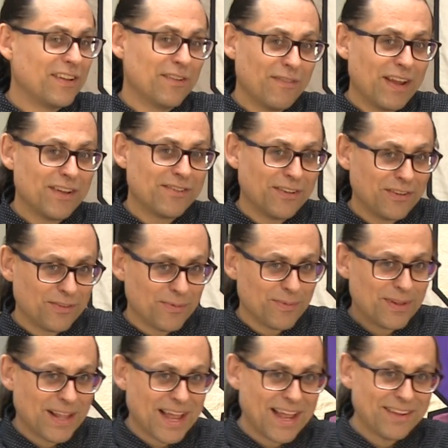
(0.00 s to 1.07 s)
in evangelism
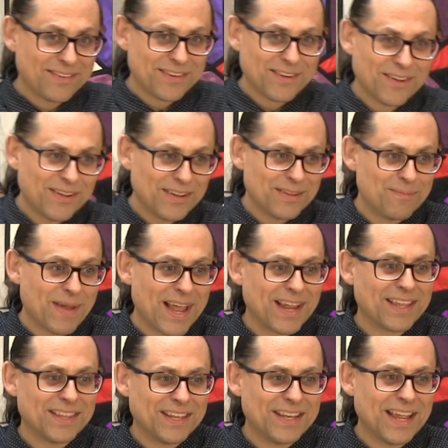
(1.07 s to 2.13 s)
class and
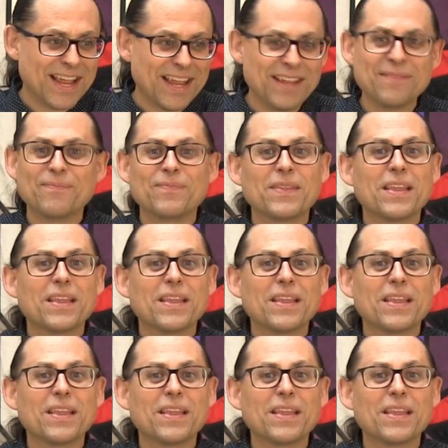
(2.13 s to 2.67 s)
back in the day,